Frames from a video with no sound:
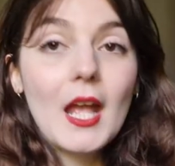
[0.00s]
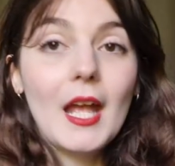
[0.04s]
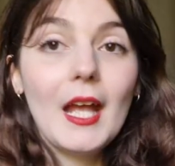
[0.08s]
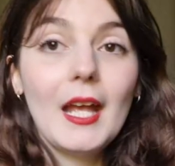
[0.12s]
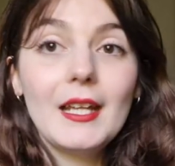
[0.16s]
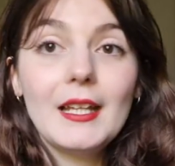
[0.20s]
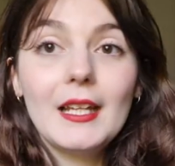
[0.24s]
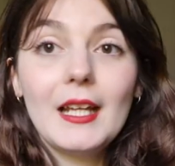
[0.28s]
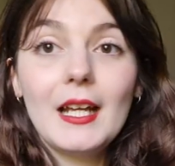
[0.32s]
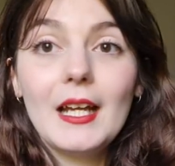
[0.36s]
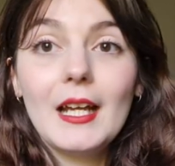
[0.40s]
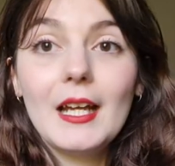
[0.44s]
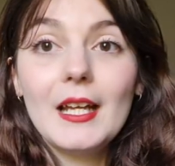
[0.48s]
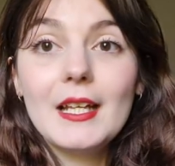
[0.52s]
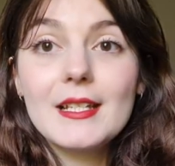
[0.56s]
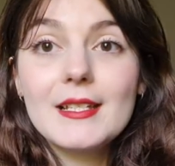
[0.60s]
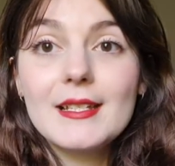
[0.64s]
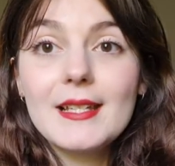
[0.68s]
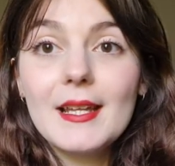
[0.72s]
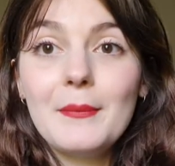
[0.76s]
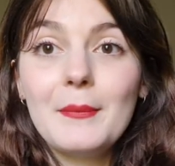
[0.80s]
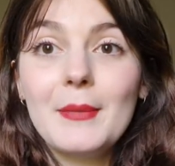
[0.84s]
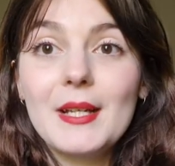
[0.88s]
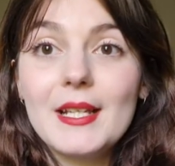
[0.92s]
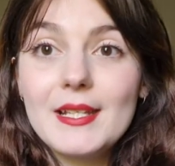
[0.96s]
and I
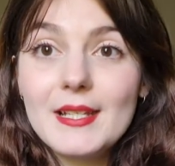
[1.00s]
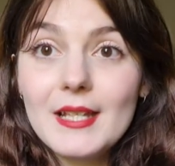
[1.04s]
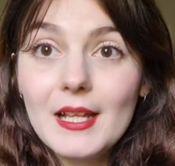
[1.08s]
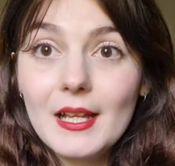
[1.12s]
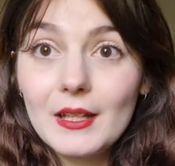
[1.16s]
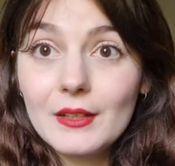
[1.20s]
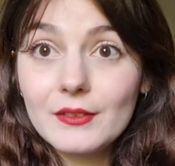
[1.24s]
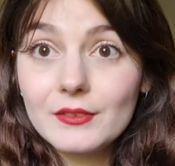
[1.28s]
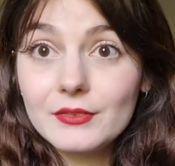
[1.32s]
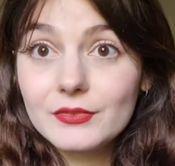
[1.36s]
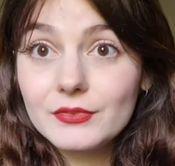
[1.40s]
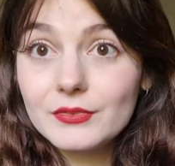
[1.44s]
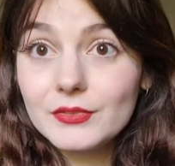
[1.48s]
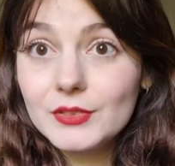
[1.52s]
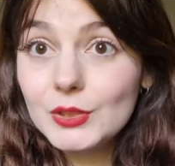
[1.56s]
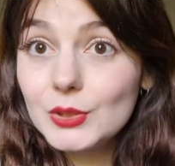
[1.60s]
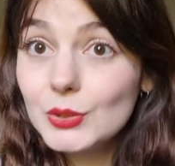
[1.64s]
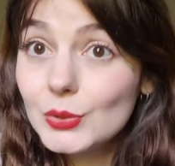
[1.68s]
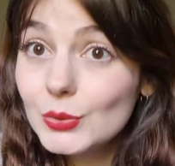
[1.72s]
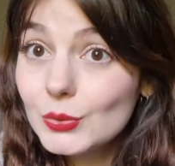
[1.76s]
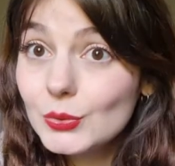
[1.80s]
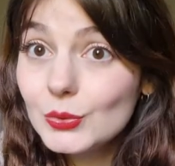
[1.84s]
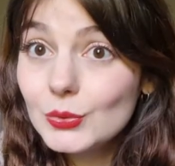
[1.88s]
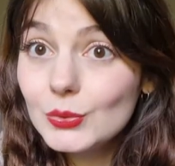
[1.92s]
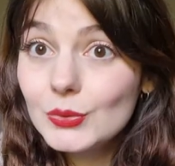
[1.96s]
set myself
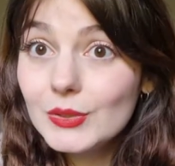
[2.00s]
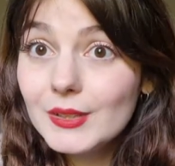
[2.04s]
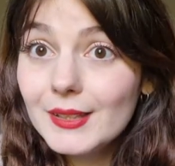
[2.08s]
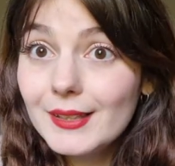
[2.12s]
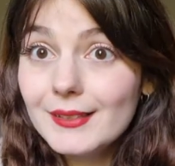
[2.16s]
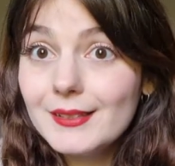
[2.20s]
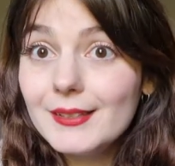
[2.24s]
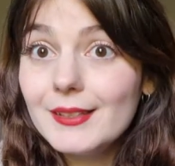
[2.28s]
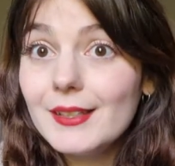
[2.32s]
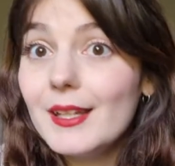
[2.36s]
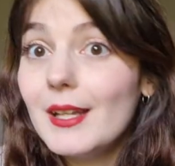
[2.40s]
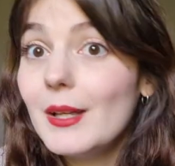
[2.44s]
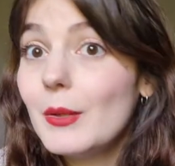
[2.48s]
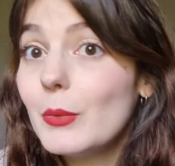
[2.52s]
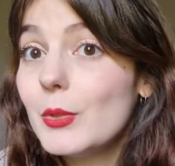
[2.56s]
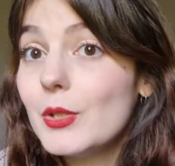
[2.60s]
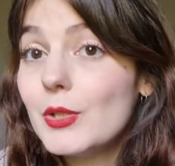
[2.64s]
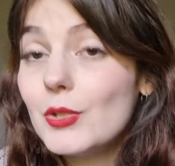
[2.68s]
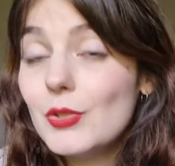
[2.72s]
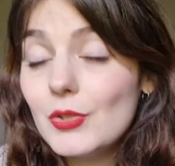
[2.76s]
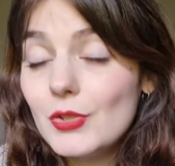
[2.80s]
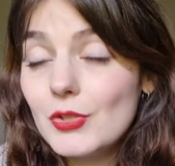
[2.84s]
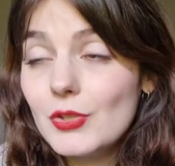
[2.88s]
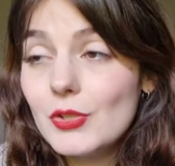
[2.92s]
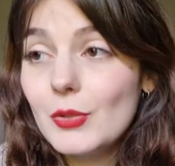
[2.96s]
to knit it with
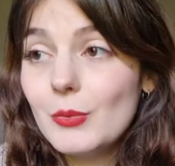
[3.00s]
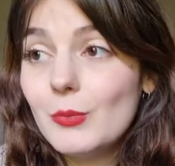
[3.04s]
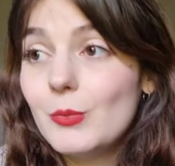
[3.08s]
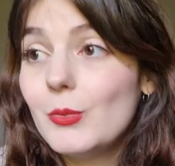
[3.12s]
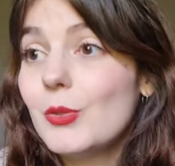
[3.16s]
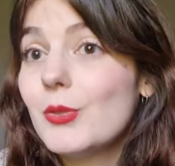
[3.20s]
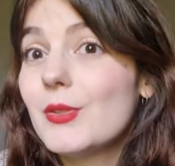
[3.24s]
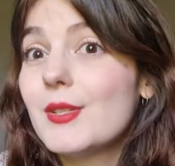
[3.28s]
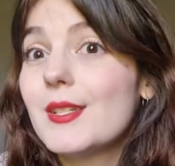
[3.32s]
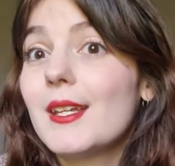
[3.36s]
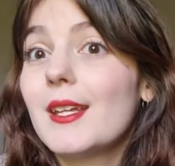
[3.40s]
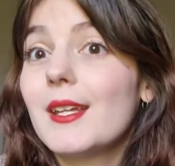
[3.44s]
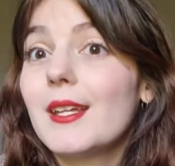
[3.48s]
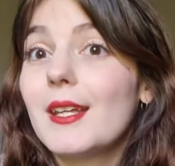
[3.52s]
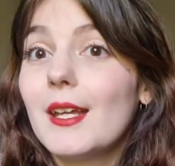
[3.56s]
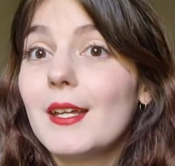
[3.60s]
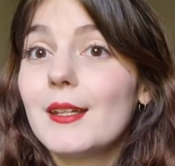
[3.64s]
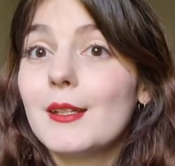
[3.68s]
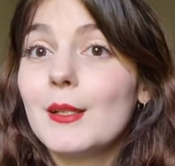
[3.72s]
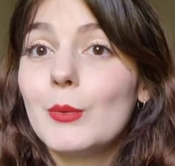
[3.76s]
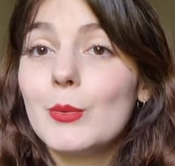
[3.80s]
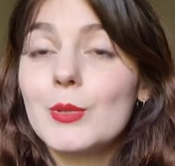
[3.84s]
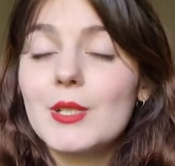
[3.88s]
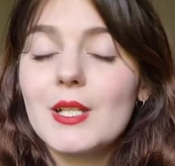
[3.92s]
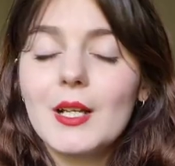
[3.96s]
just some music,
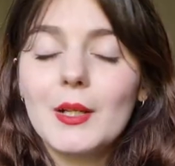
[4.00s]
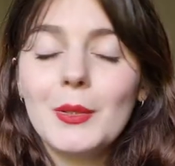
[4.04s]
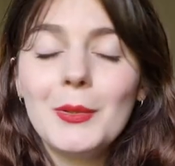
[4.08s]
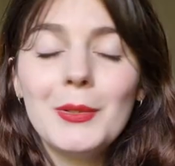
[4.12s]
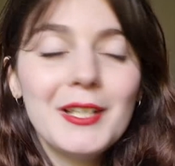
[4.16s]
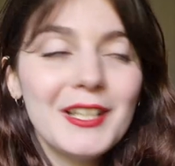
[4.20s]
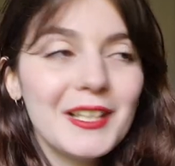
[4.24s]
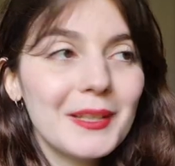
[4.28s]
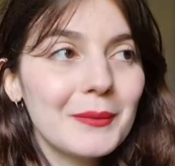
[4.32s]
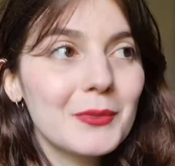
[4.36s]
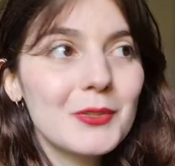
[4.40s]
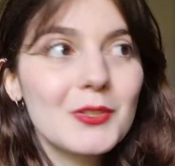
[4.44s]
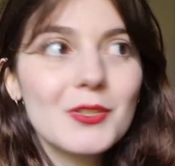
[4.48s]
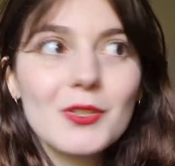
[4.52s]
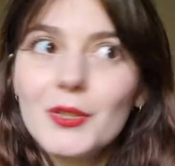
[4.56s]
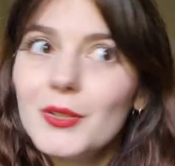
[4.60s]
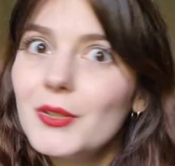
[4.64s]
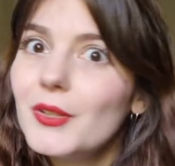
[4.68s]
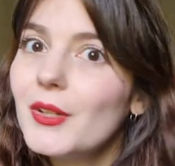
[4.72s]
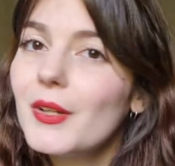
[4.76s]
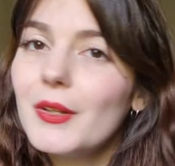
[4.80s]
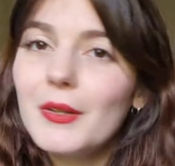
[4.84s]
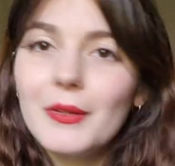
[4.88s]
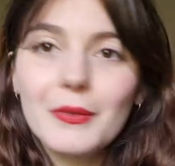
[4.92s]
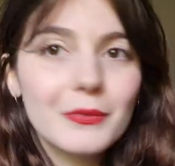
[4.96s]
and I was like, okay, I'm just
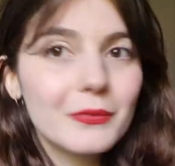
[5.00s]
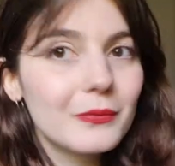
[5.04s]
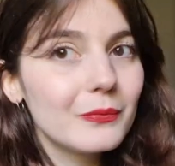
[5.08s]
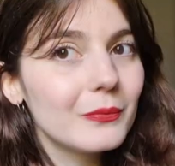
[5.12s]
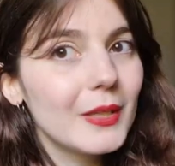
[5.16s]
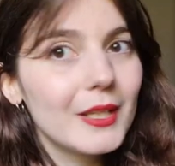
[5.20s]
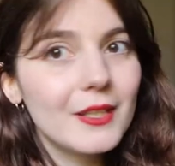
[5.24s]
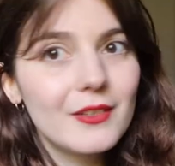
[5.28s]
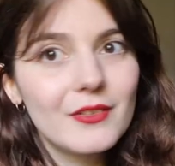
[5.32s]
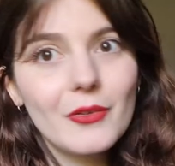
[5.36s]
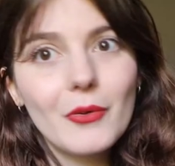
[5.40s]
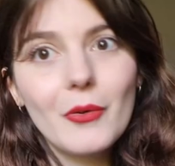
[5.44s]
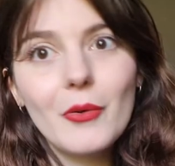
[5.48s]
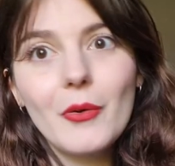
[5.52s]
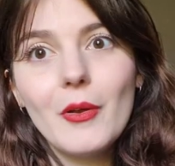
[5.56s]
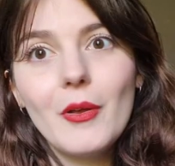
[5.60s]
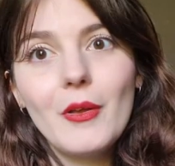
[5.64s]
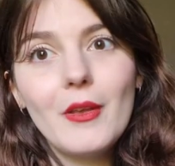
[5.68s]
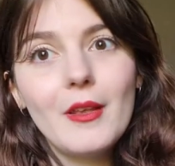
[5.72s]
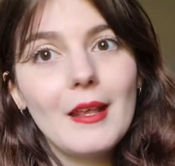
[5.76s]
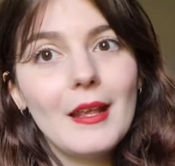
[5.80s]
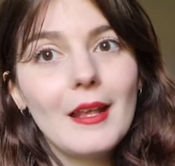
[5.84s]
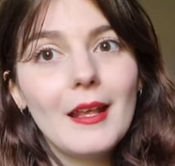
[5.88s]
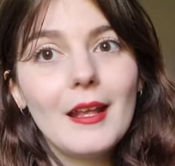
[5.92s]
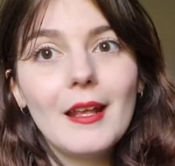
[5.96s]
gonna
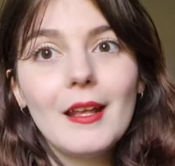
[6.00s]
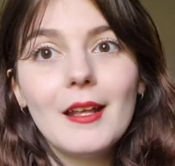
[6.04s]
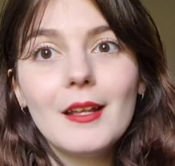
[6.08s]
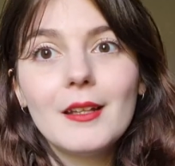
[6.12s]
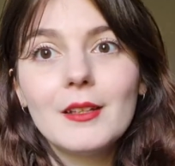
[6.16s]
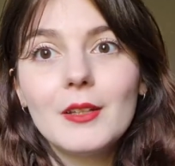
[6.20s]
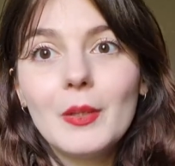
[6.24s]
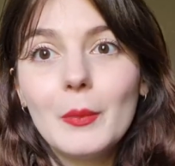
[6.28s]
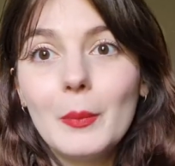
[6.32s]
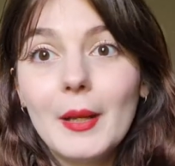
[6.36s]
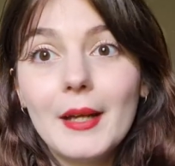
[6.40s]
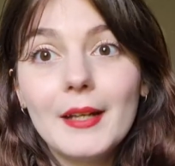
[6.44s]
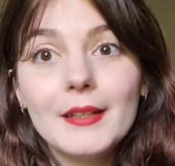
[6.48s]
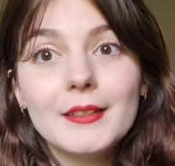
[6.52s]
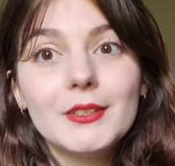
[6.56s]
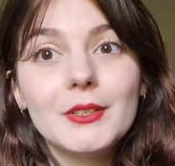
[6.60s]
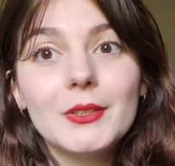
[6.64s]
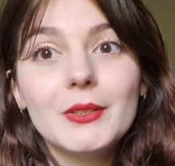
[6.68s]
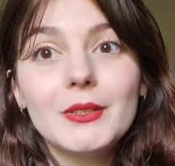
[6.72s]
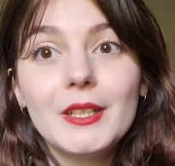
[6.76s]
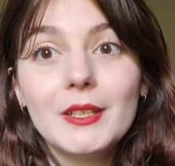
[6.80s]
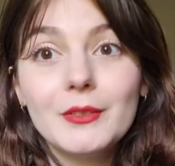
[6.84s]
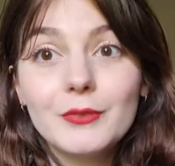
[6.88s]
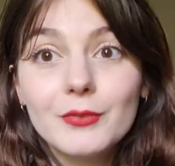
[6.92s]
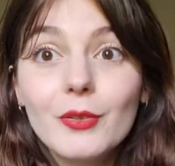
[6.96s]
enjoy the
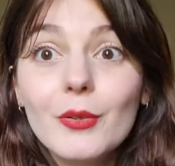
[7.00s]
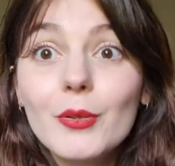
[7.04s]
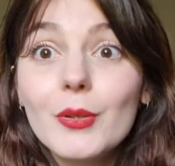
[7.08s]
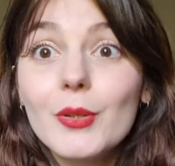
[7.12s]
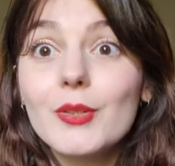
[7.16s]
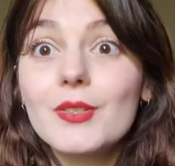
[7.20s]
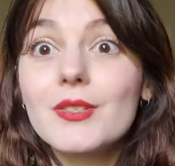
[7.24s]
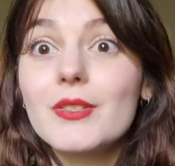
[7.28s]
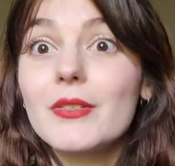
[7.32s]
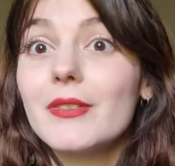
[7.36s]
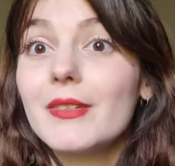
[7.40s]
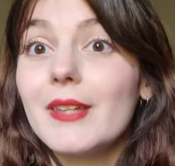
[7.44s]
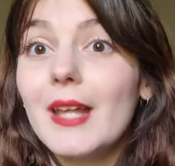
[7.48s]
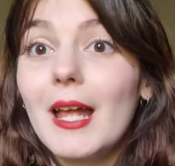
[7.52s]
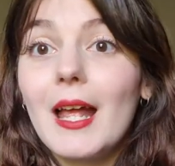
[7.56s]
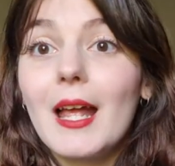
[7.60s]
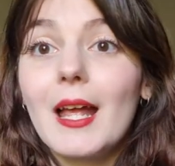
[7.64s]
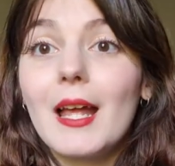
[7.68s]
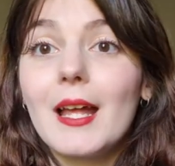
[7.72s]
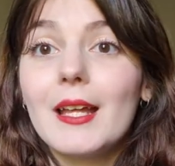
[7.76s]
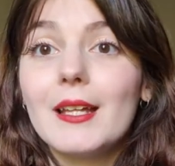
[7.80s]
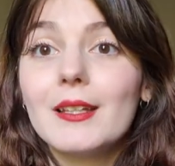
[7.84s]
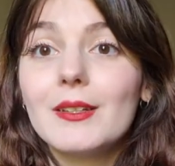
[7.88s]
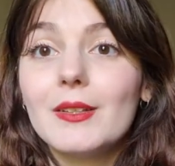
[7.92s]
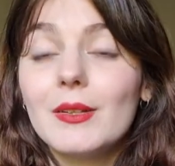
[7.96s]
pattern and focus on
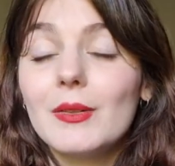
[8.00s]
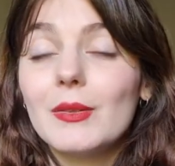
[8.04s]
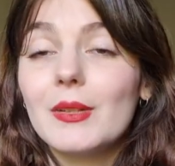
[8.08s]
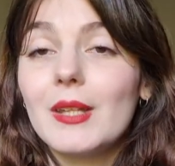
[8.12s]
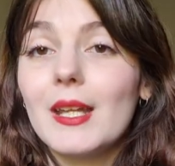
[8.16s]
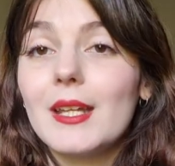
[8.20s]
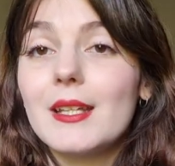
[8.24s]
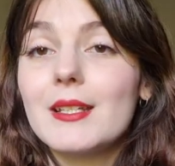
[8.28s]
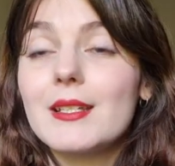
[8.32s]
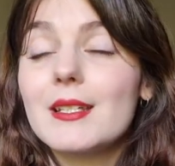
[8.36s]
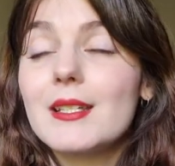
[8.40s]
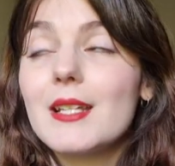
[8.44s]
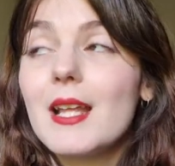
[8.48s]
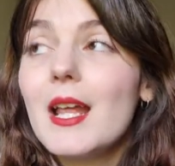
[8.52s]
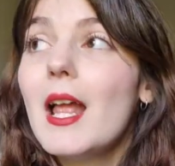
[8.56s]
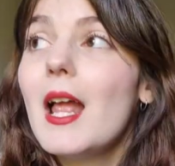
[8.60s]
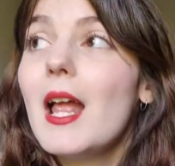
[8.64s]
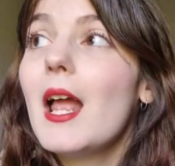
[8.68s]
that and do this.